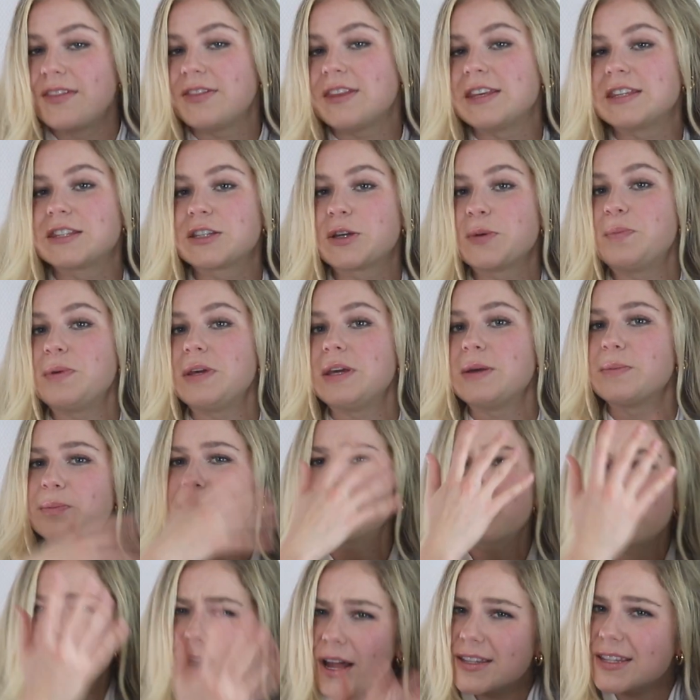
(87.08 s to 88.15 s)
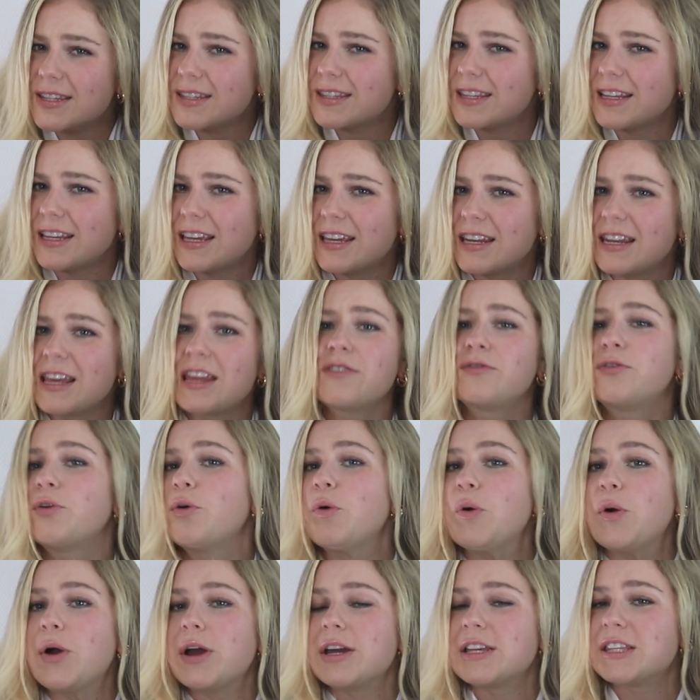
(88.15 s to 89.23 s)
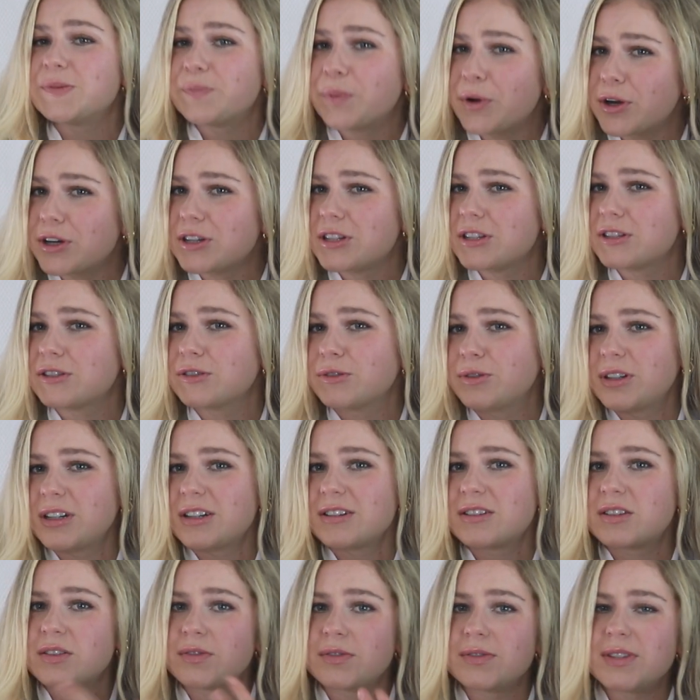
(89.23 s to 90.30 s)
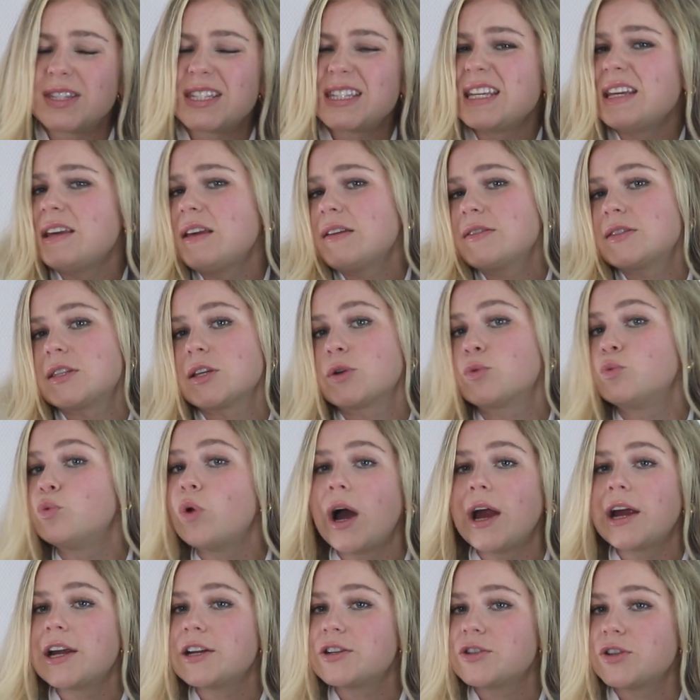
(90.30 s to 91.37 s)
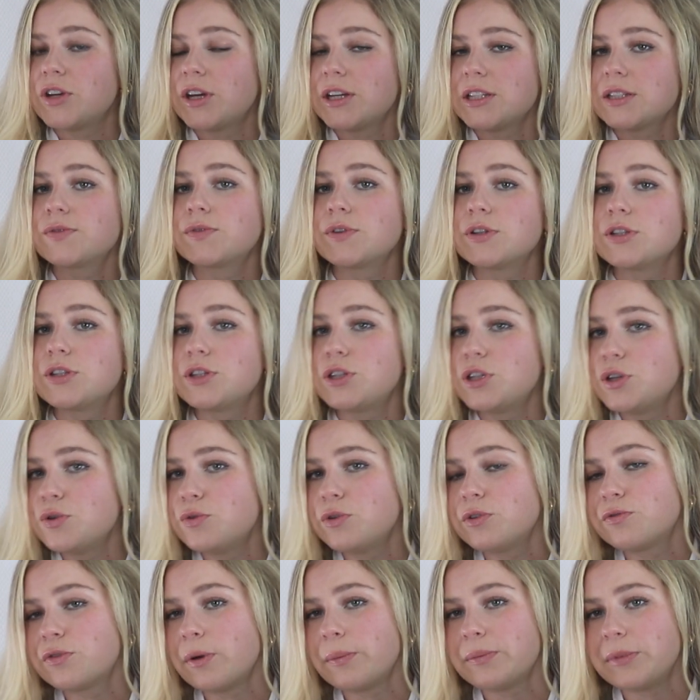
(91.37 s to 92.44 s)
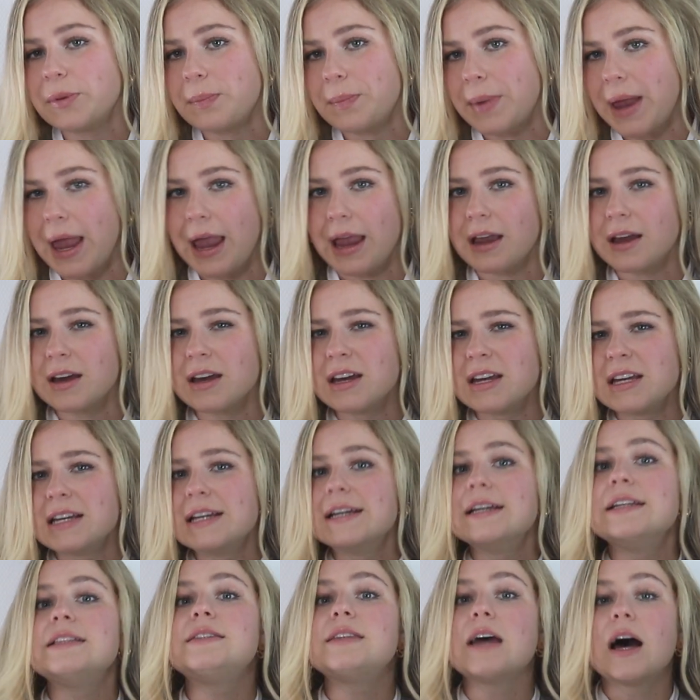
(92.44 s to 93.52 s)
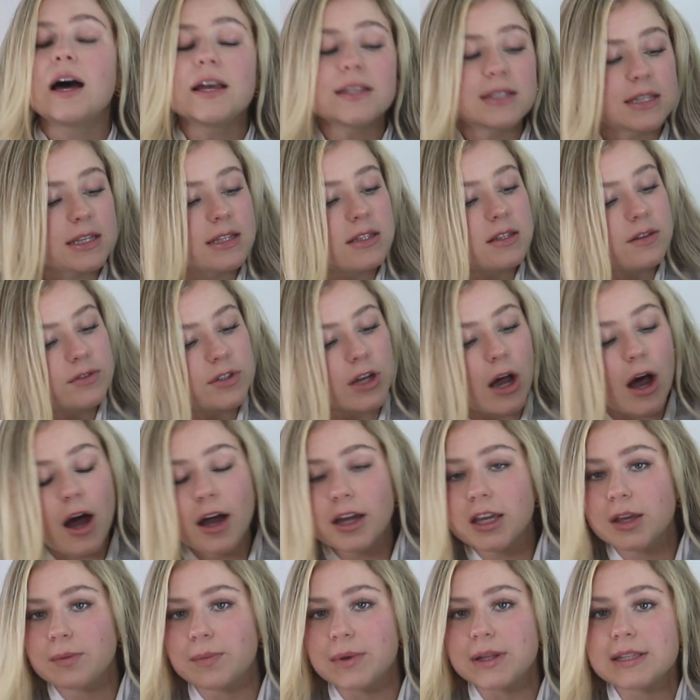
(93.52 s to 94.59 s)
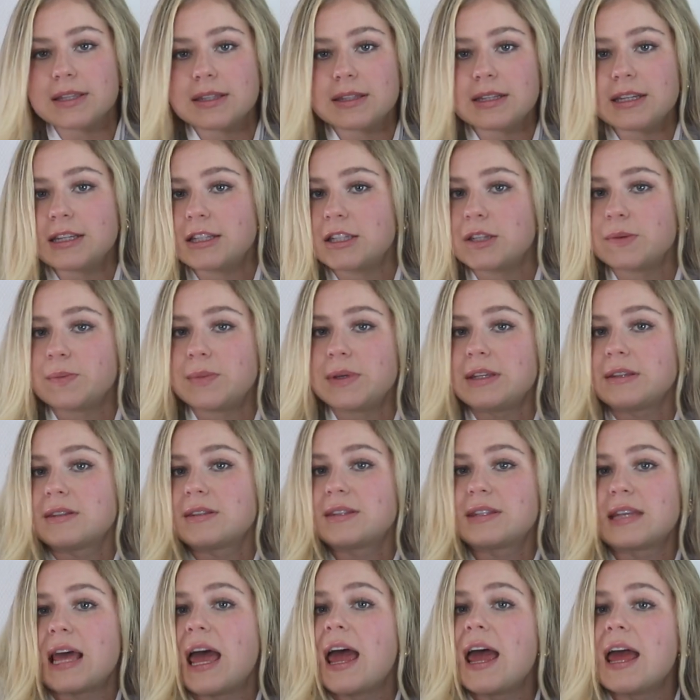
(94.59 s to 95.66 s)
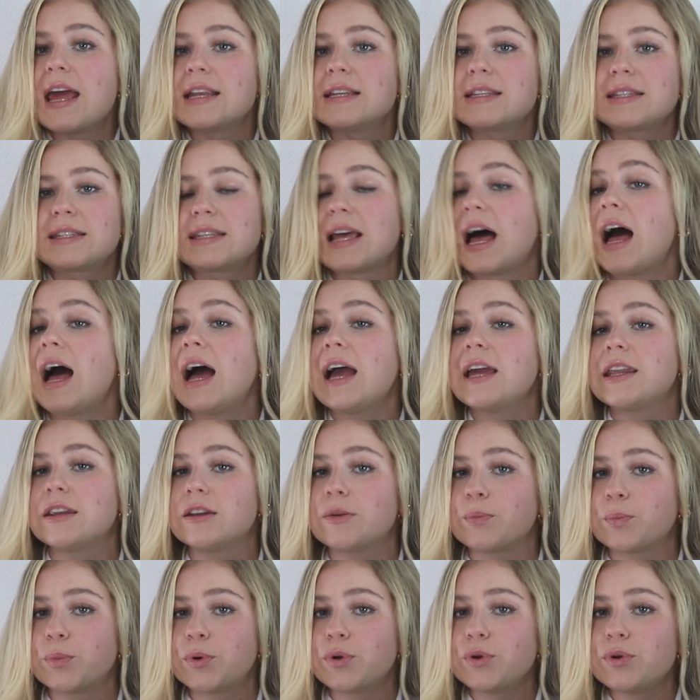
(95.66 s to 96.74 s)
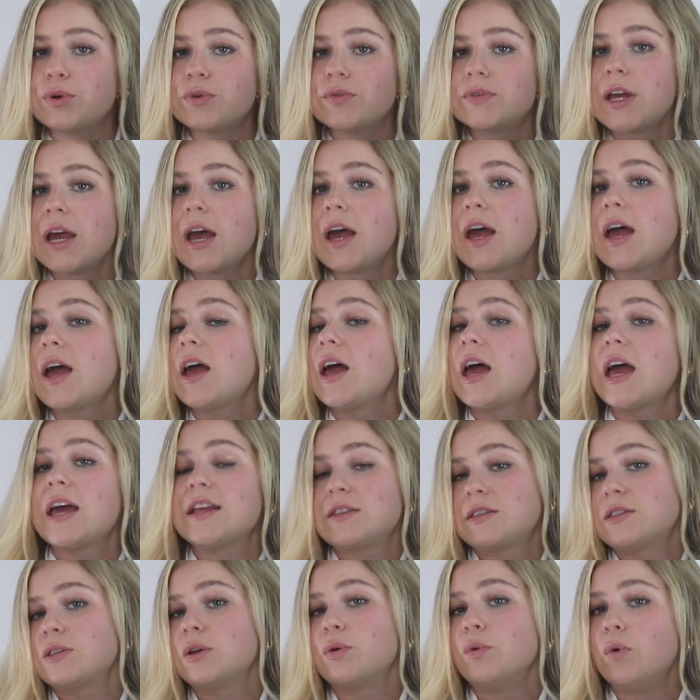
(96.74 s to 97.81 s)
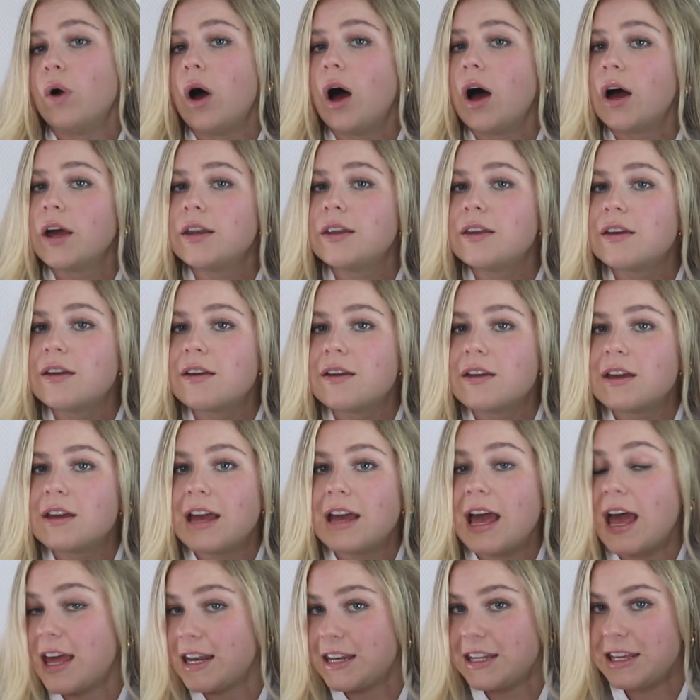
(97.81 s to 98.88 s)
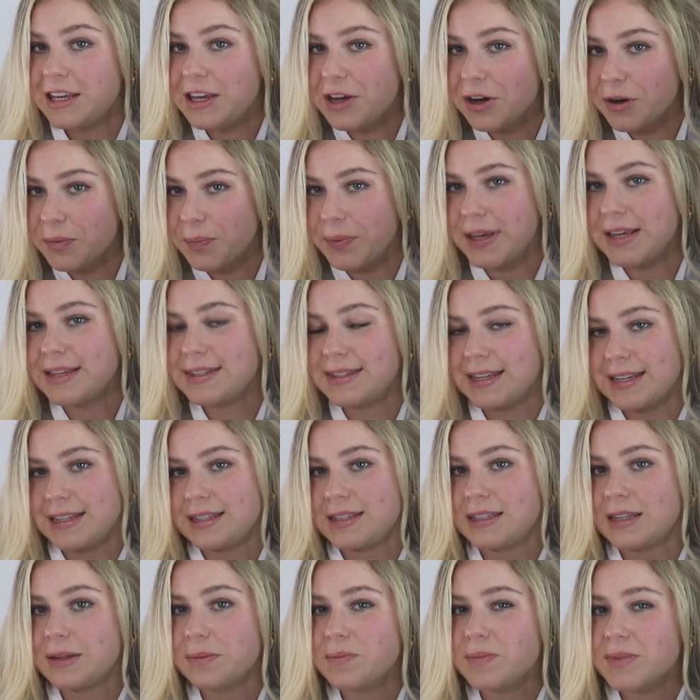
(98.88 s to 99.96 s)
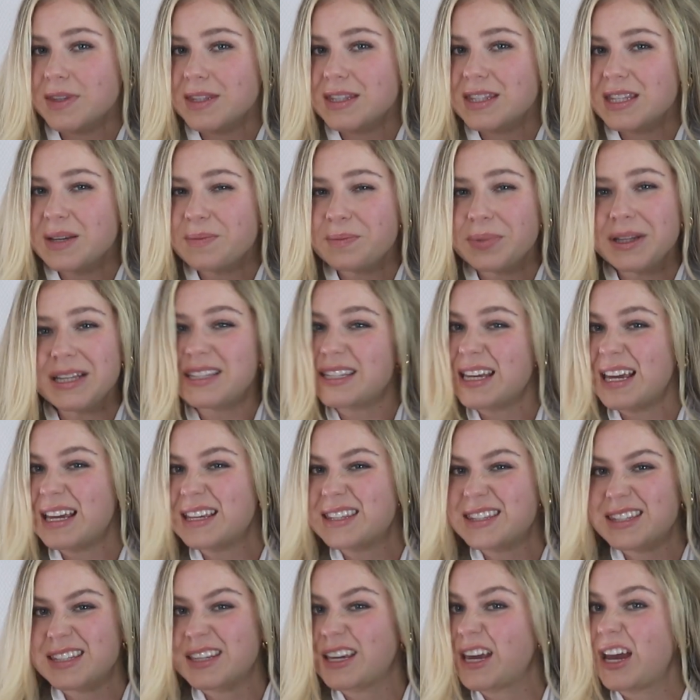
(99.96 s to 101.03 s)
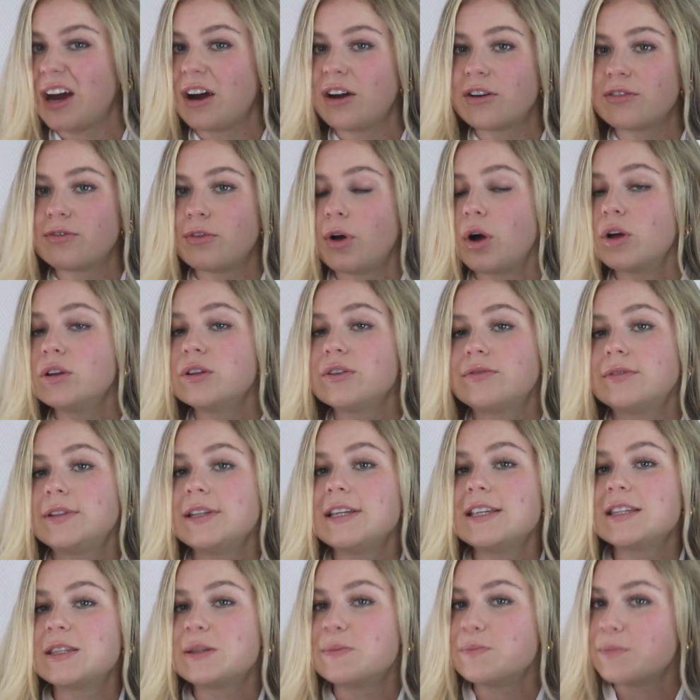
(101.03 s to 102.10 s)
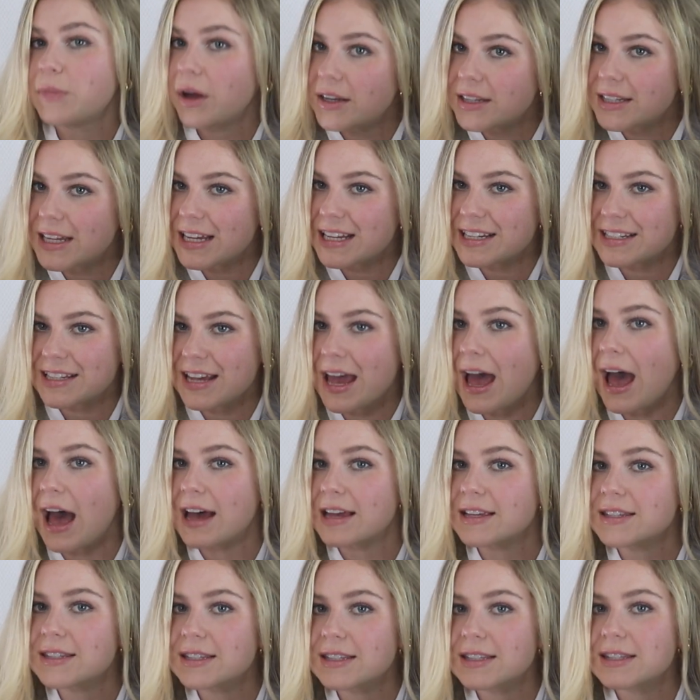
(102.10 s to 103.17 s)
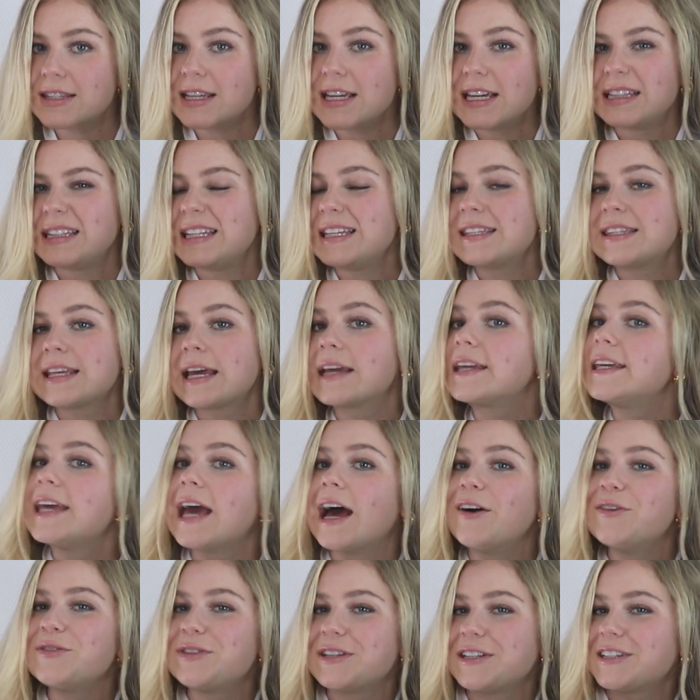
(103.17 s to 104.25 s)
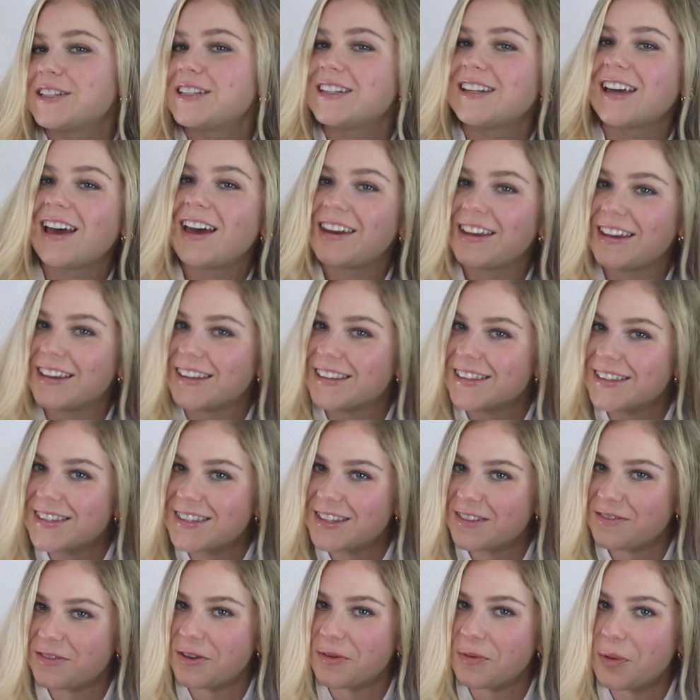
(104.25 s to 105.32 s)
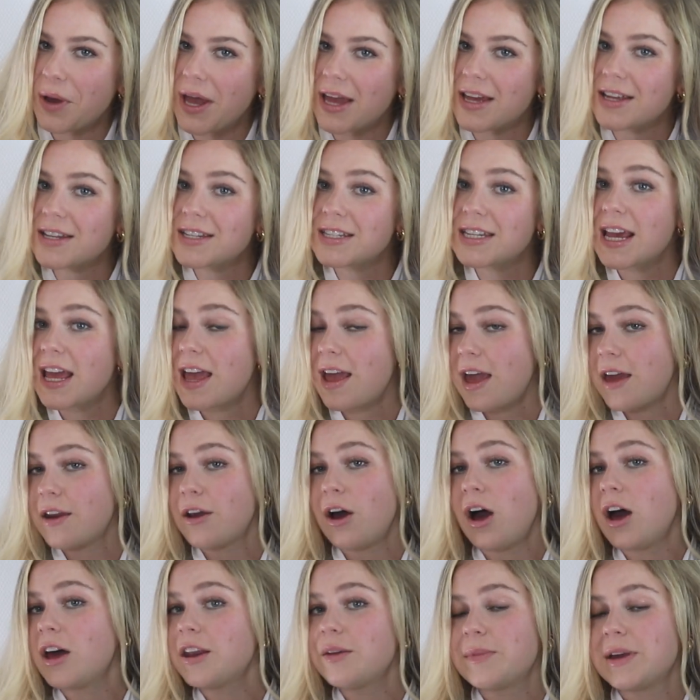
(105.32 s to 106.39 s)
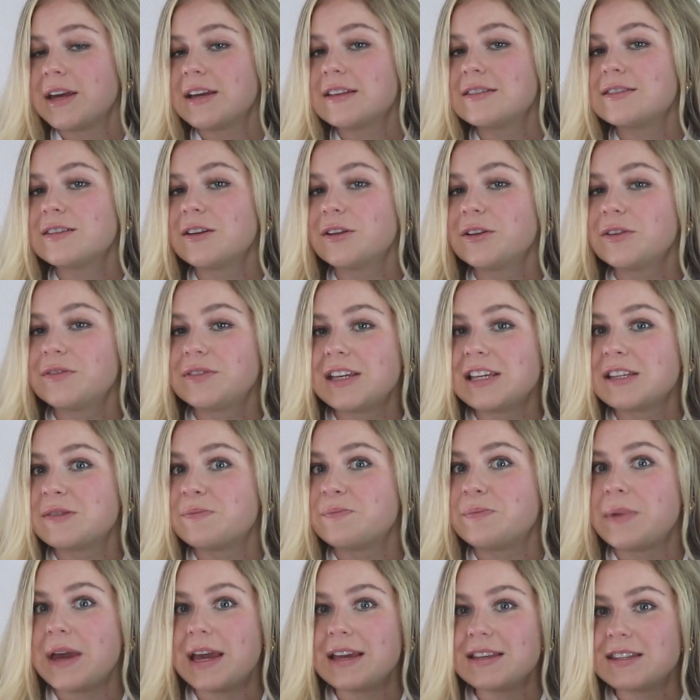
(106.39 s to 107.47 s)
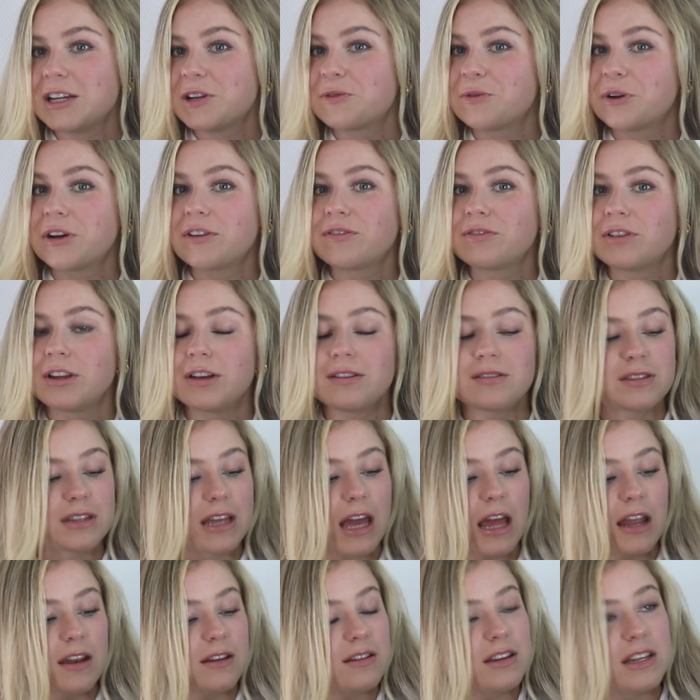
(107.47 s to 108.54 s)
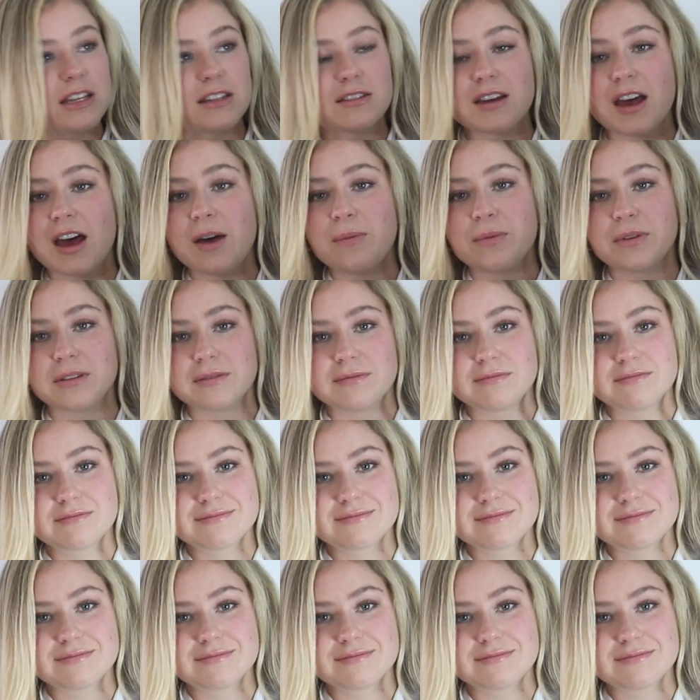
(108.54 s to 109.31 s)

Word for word: this could be processing an invoice, purchase orders, receipts, and wire transfers to and from the bank. Dozens of documents need to be sent, signed, and approved, and so on. An ERP system simply takes care of all of these mundane tasks, these accounting shenanigans, if you wish, and automates all of these basic workflows that need to happen.